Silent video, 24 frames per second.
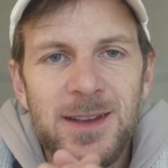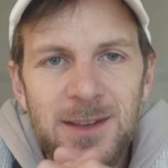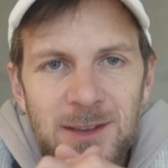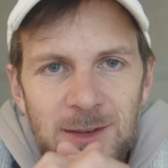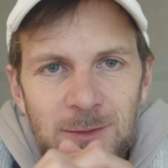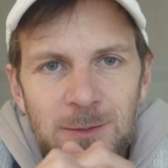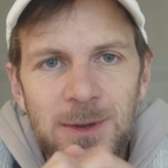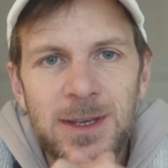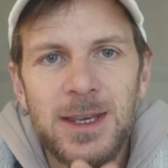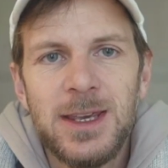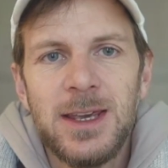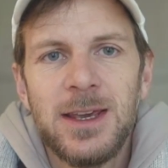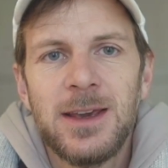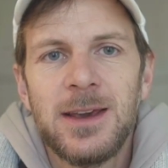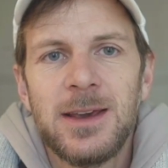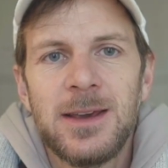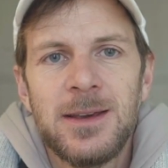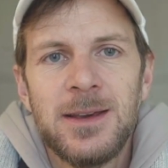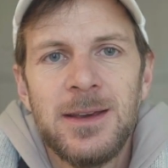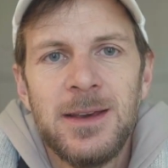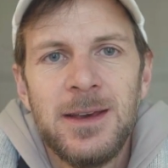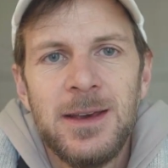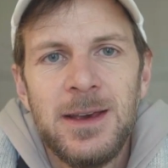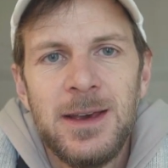This
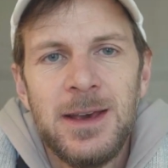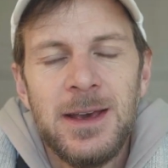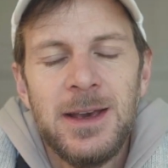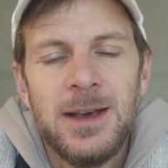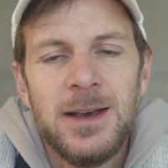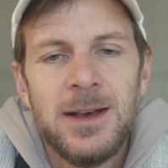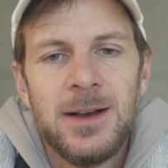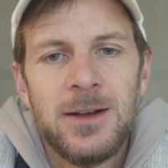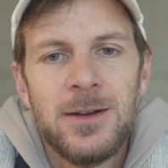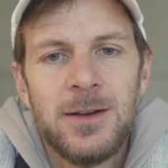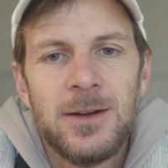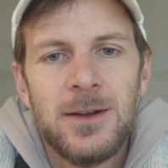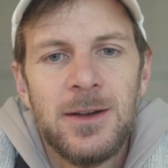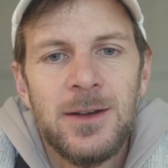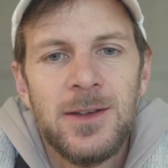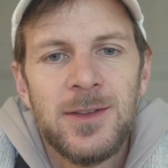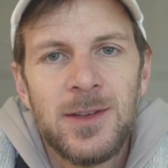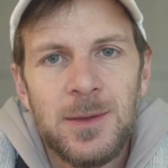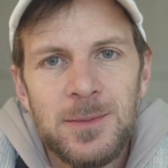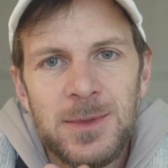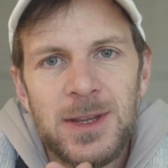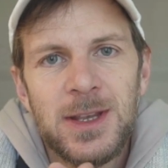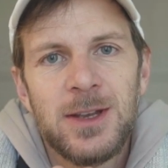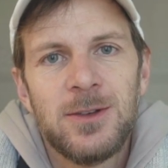week,
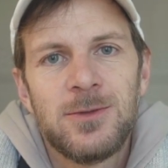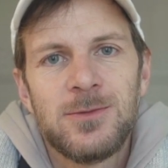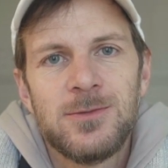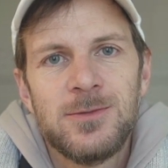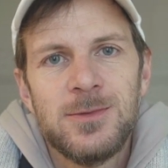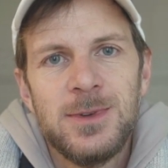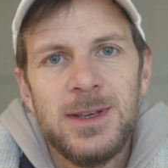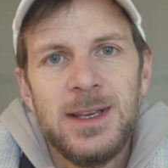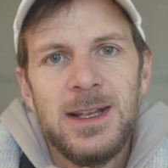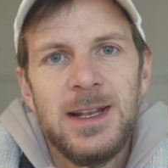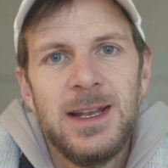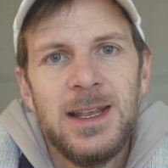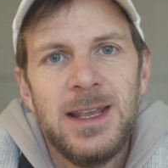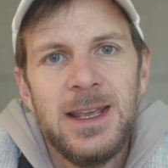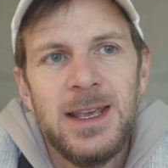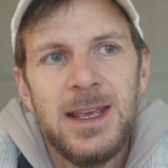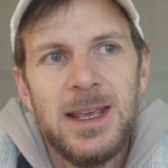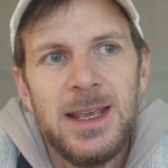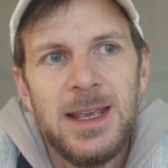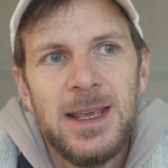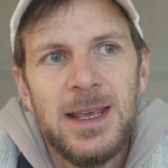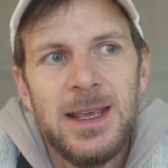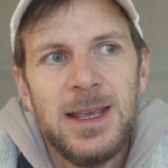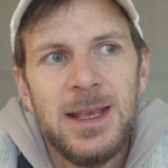something
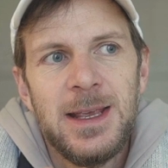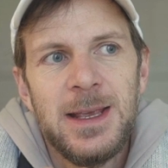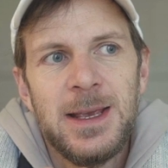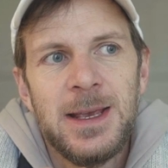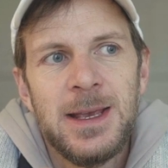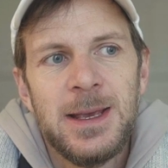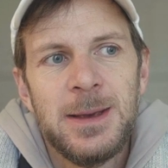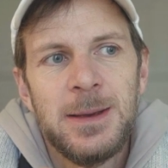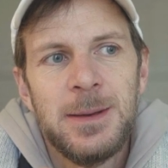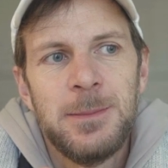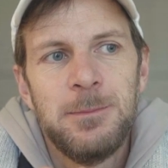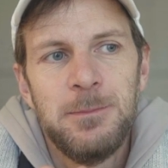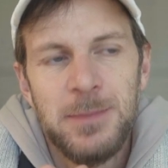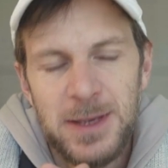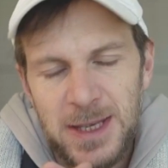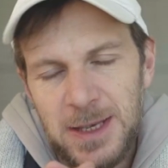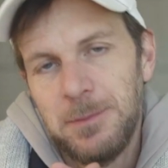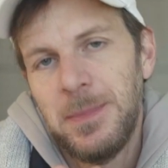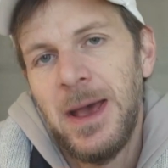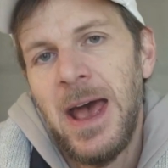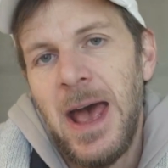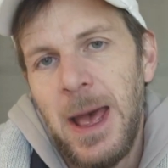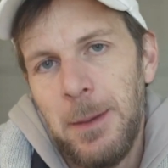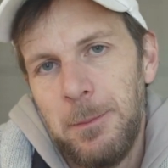really
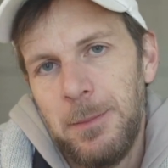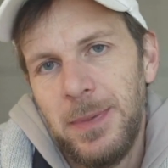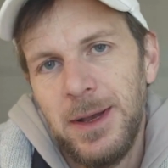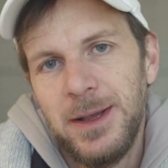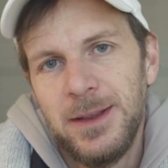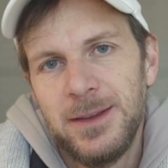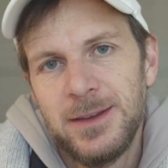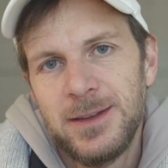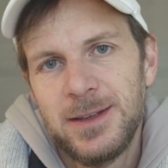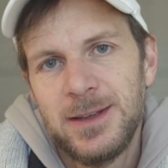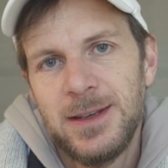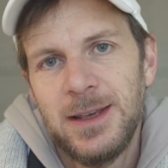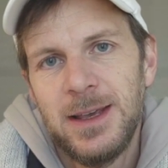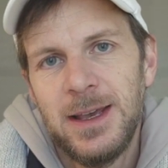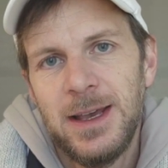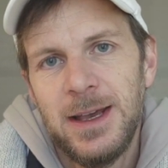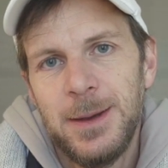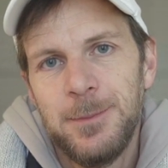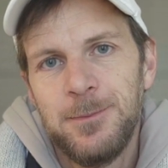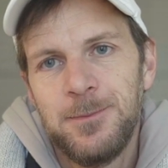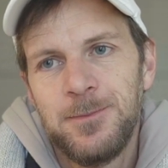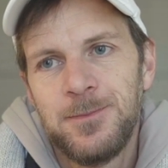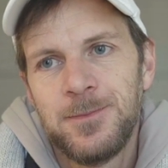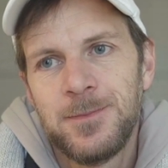deep happened.
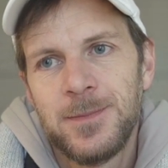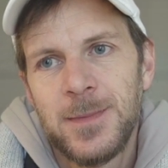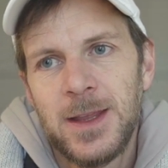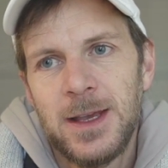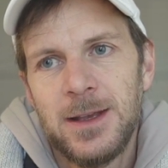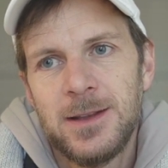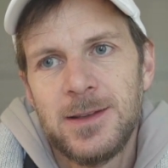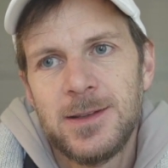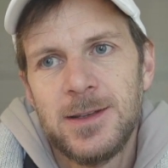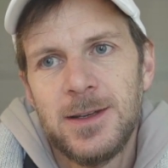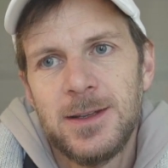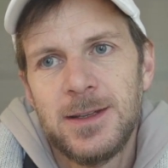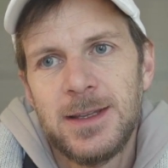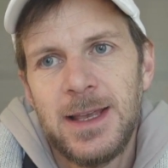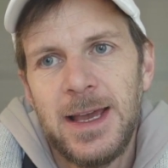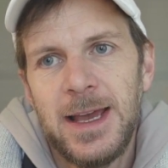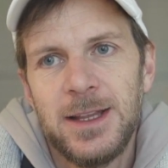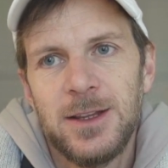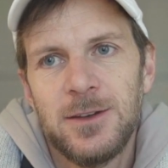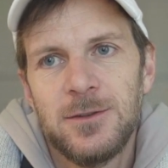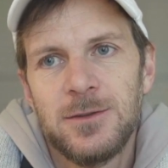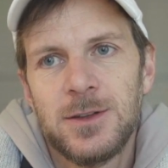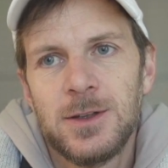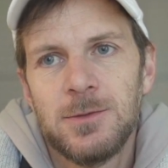It's not the
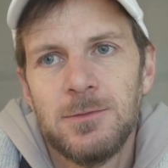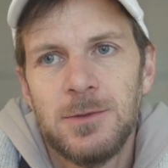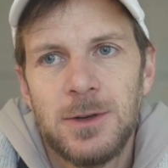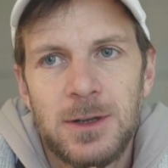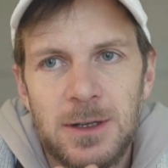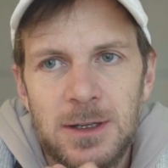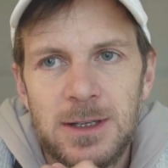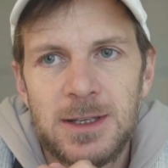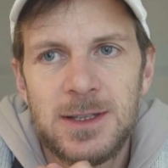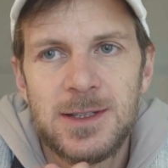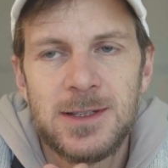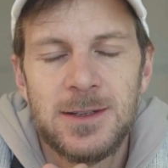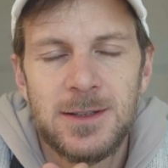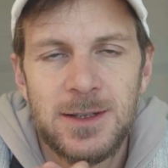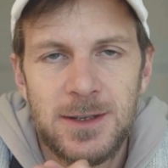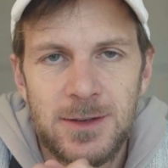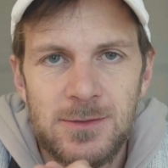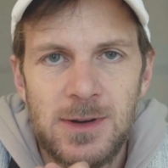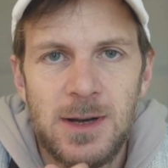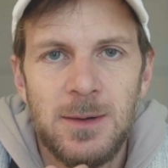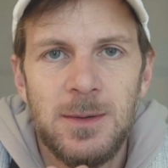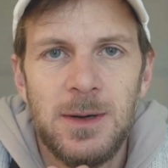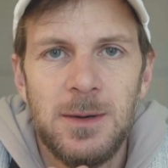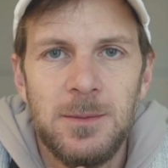end of the world, it's not a
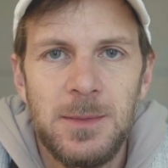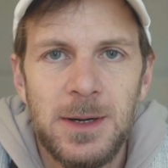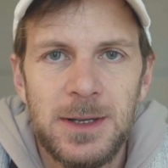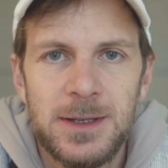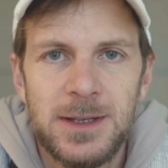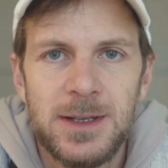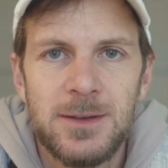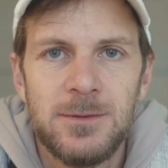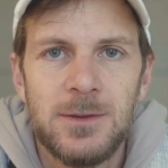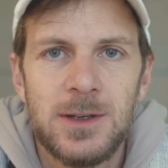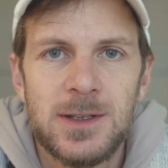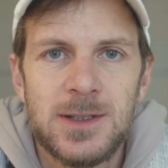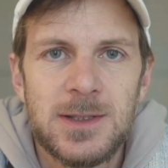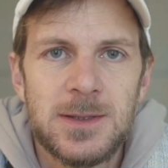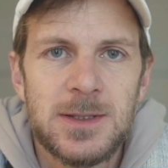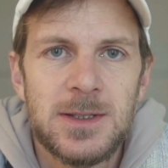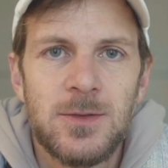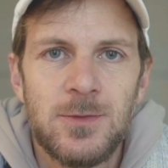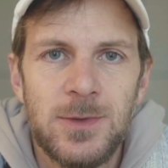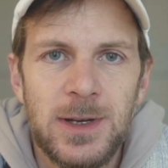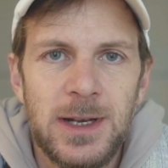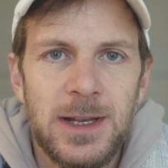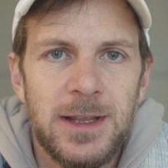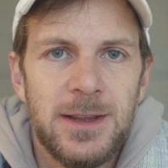drama, but it was
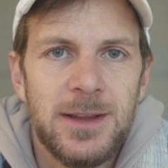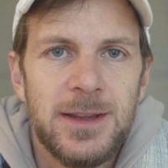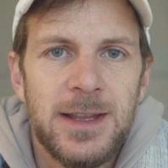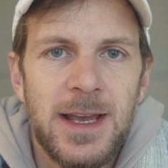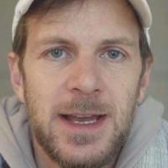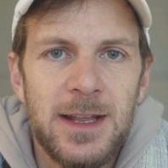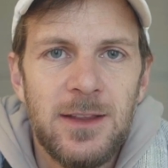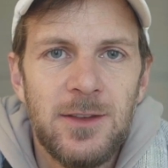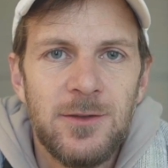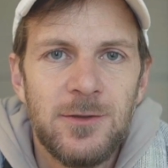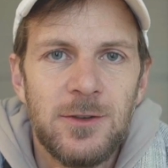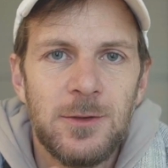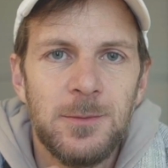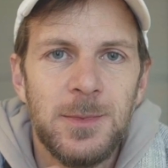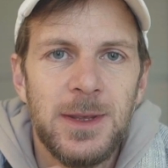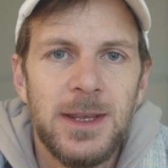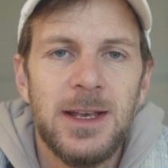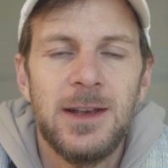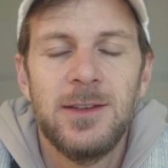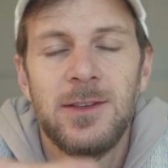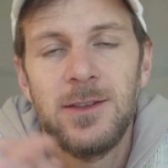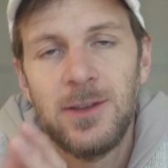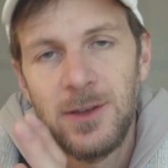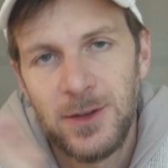really intense for
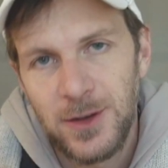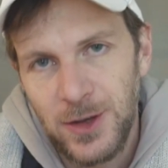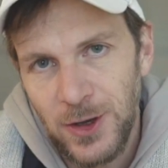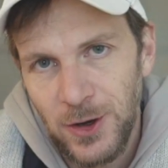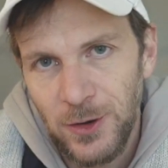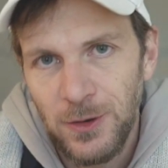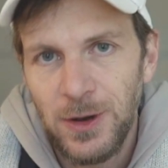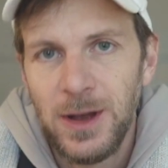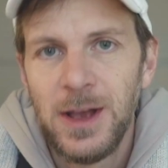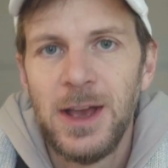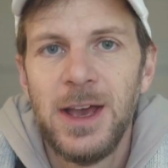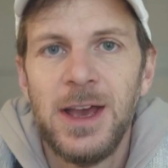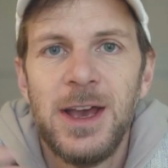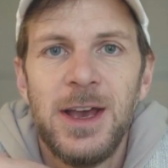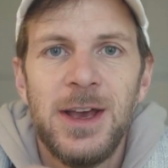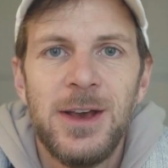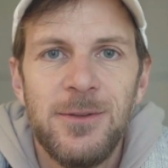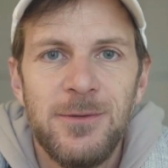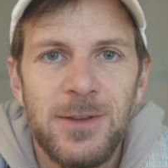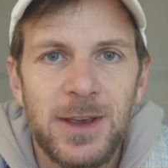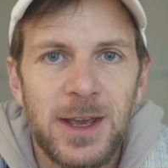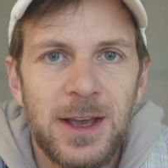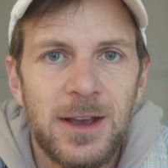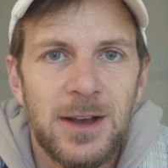me. As you know,
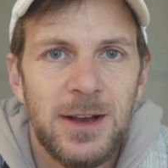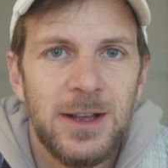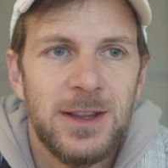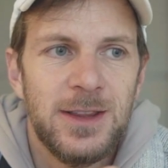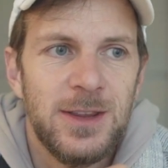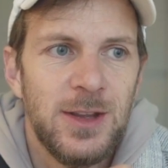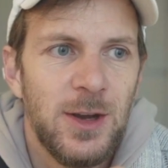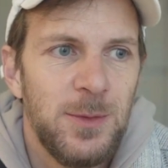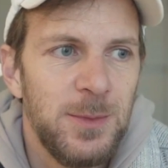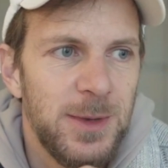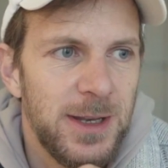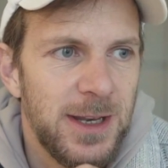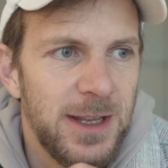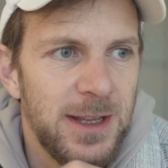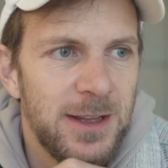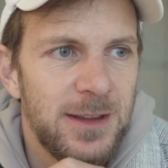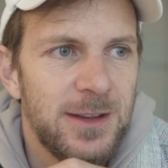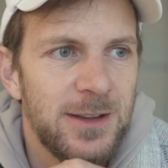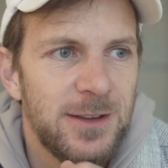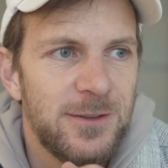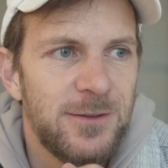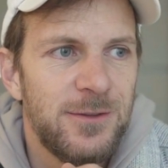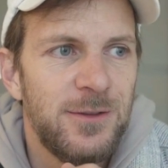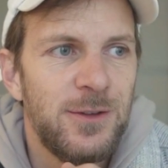we got
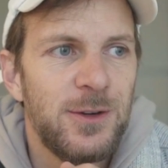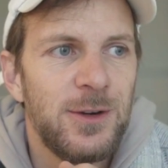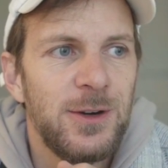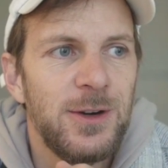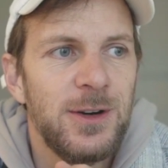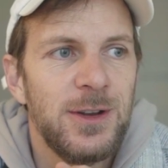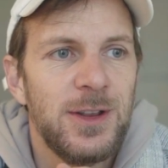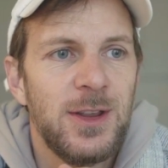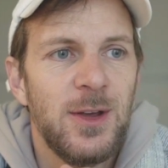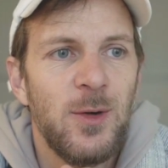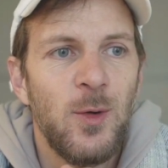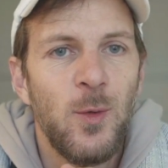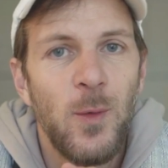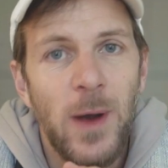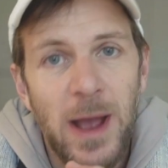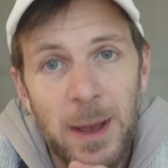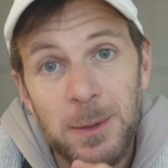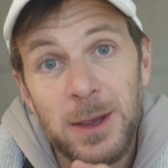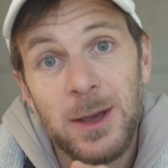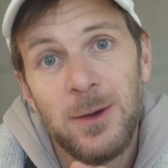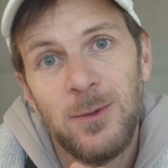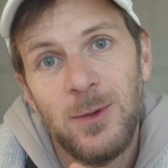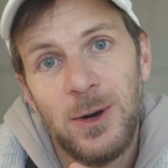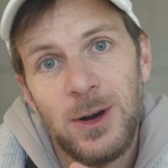nominated for the
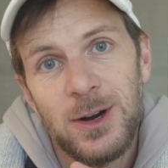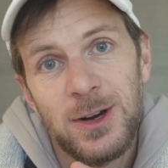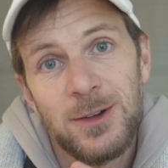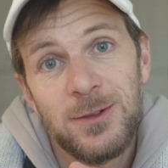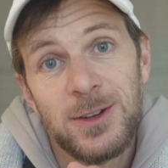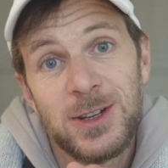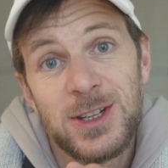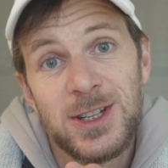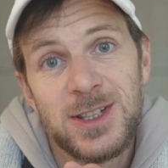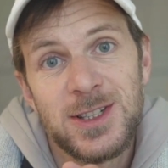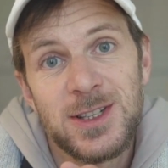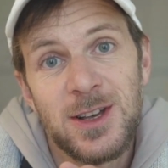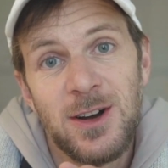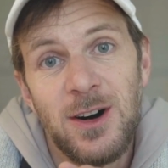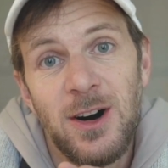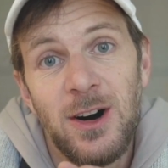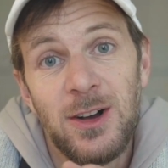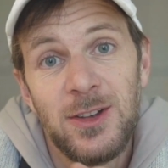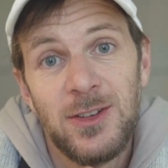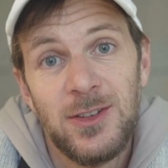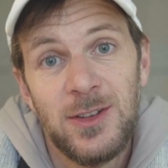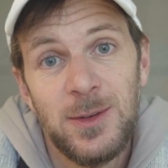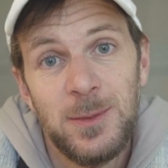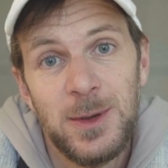Webby Award, which is
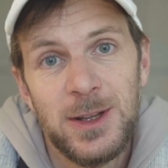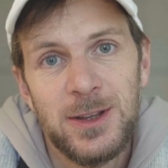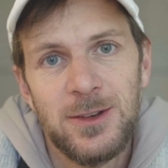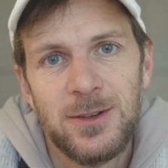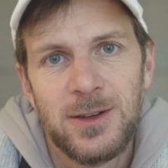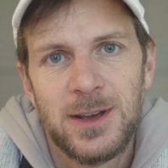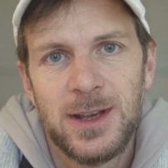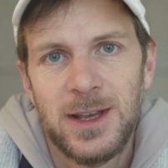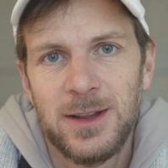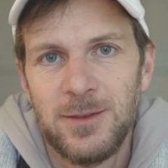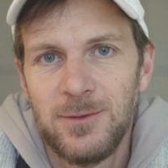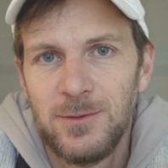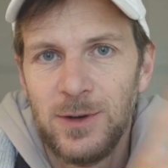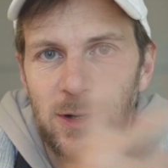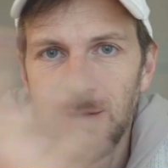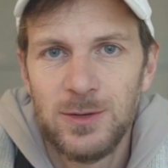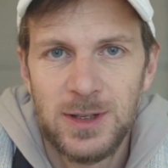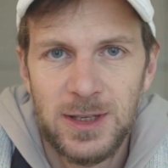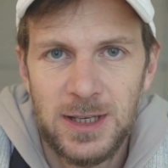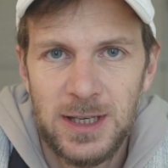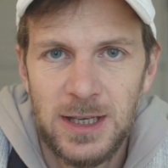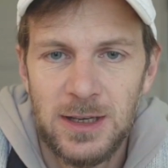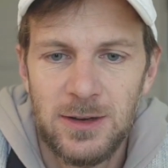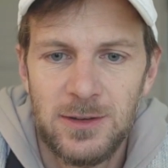awesome, and you can
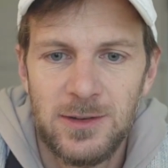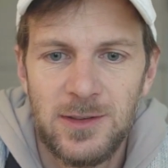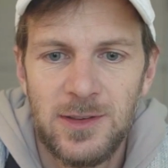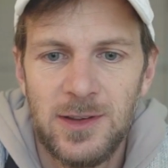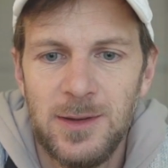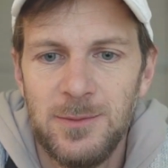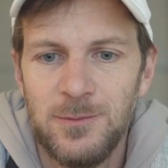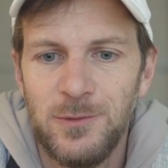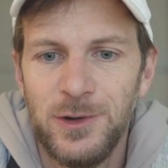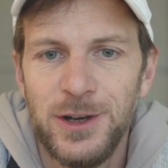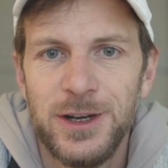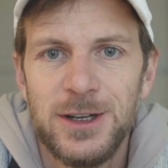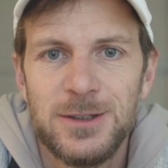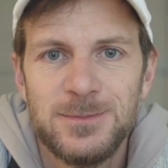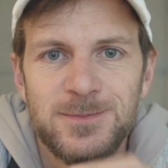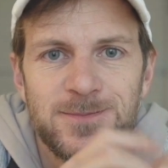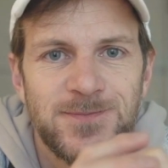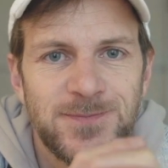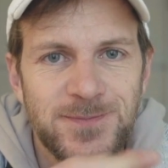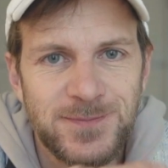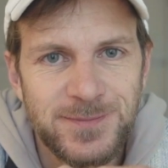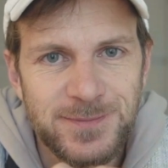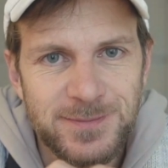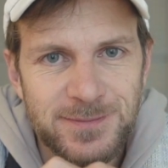vote here
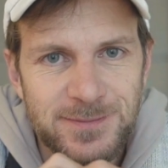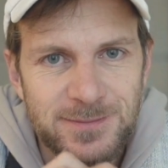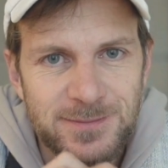somewhere.